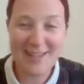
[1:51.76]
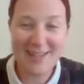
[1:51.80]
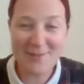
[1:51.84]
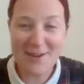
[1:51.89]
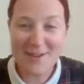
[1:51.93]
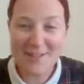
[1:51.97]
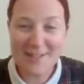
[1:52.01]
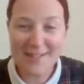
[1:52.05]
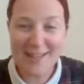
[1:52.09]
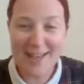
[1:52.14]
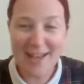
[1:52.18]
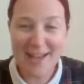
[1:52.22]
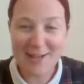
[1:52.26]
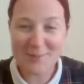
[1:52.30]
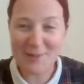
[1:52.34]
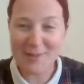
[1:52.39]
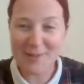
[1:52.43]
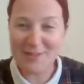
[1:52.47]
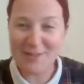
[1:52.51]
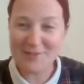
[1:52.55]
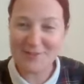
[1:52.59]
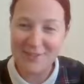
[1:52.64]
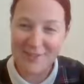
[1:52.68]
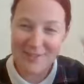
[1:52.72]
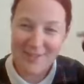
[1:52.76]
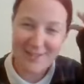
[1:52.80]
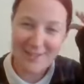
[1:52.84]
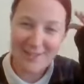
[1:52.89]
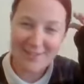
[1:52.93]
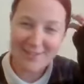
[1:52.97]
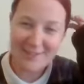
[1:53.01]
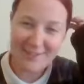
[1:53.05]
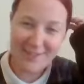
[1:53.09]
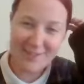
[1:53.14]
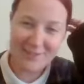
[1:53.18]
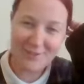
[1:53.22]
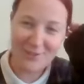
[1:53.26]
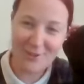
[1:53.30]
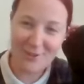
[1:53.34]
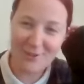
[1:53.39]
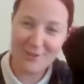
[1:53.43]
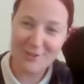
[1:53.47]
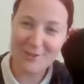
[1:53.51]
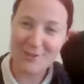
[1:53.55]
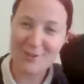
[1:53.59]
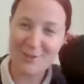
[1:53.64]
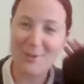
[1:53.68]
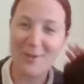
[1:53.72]
went to Caribbean for a year, did
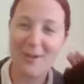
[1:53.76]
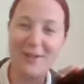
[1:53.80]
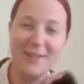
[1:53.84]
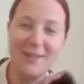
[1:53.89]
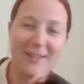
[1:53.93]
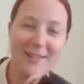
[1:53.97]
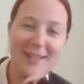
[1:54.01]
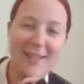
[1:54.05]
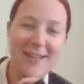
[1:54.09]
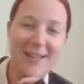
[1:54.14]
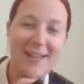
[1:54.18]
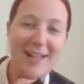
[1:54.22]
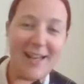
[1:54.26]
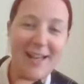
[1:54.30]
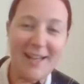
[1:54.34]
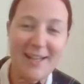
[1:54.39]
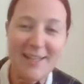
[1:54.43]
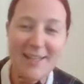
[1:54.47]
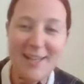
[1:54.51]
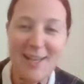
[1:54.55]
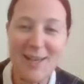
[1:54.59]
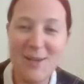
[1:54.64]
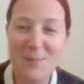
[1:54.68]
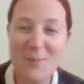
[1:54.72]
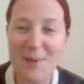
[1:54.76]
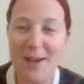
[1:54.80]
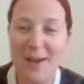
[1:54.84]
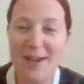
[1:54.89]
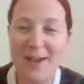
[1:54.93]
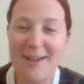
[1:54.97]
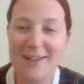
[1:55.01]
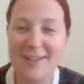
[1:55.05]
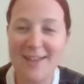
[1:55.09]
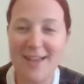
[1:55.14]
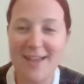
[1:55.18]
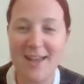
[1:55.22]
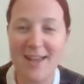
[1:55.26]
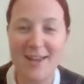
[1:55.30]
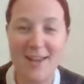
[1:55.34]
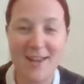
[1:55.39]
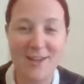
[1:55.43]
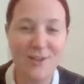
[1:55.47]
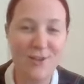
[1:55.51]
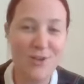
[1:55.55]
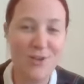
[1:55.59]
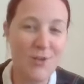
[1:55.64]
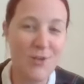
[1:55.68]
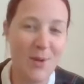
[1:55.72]
voluntary work, and I came back and I
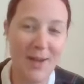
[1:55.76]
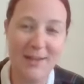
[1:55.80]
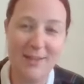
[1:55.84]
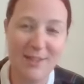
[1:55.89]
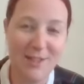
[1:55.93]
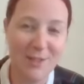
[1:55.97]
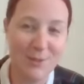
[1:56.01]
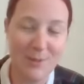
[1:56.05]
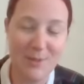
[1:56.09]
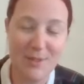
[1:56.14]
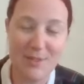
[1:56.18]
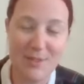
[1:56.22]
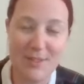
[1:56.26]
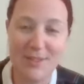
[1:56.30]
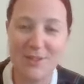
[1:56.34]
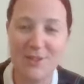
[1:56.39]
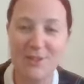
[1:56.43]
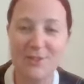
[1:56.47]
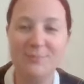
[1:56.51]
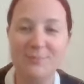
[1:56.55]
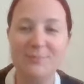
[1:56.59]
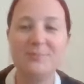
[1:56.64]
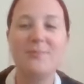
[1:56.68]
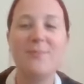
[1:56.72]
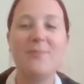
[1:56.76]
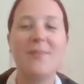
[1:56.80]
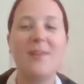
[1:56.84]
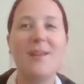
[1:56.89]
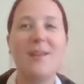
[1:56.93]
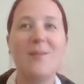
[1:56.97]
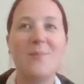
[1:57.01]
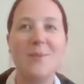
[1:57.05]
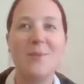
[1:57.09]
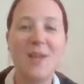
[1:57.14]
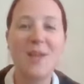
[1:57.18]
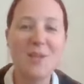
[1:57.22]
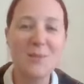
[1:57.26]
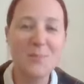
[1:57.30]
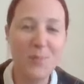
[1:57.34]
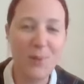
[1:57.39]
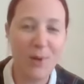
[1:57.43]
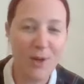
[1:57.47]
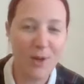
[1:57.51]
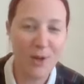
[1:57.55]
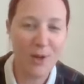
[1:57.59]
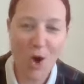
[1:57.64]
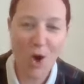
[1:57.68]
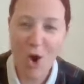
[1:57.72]
had no idea what to do. At this
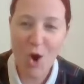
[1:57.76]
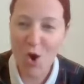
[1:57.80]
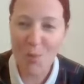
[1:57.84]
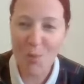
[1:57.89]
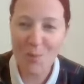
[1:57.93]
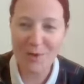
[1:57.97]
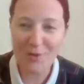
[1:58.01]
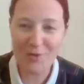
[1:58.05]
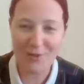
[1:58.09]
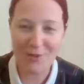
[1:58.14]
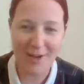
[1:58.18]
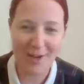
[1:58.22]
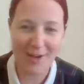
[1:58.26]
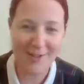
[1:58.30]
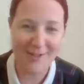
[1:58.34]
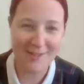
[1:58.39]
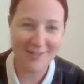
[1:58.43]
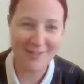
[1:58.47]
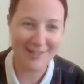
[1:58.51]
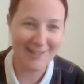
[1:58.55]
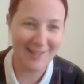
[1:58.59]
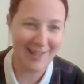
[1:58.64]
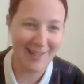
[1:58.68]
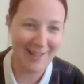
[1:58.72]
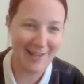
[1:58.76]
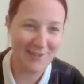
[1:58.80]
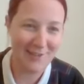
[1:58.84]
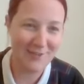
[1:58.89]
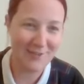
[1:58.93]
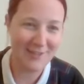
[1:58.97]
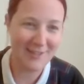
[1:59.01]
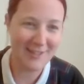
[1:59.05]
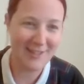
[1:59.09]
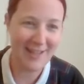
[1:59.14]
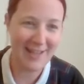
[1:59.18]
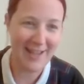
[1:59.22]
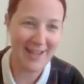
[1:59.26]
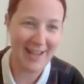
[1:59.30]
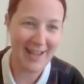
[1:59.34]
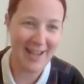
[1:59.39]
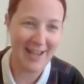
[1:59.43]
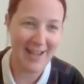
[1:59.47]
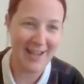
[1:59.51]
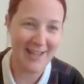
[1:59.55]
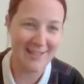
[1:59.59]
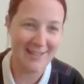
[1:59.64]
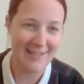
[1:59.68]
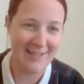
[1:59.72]
point, all my friends had left,
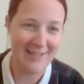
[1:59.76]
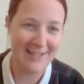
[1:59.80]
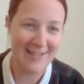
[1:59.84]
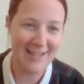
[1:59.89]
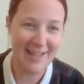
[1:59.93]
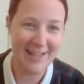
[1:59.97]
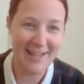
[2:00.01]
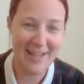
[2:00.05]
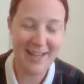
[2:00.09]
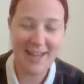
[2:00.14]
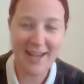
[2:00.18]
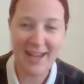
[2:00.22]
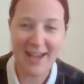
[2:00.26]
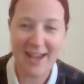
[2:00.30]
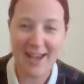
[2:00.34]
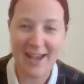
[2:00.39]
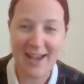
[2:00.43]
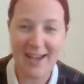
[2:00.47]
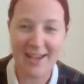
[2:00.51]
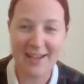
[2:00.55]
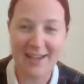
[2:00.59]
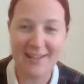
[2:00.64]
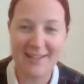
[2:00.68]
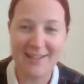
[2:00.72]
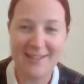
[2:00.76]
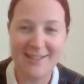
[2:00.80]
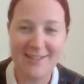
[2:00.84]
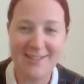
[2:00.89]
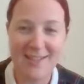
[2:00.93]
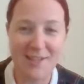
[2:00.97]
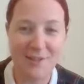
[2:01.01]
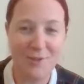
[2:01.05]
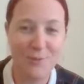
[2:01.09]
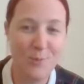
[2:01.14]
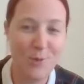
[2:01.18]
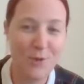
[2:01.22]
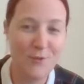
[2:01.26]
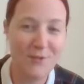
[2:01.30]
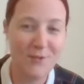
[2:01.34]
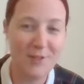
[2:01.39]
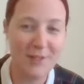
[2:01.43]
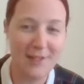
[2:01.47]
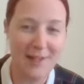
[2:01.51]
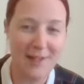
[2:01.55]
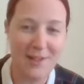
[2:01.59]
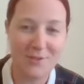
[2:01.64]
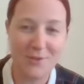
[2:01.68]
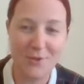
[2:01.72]
and I decided to move to
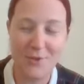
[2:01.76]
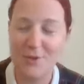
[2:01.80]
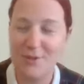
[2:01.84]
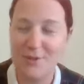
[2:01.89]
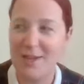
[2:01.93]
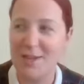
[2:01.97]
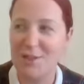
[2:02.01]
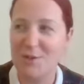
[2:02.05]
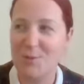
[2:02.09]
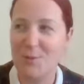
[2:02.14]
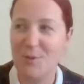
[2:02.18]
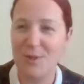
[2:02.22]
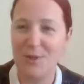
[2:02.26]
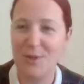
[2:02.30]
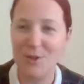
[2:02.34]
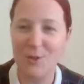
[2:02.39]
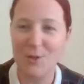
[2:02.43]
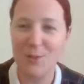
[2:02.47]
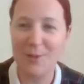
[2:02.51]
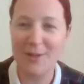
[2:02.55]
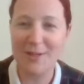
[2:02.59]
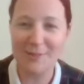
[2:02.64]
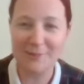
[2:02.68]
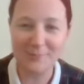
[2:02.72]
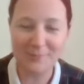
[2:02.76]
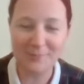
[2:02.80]
Glasgow because that's where they all were.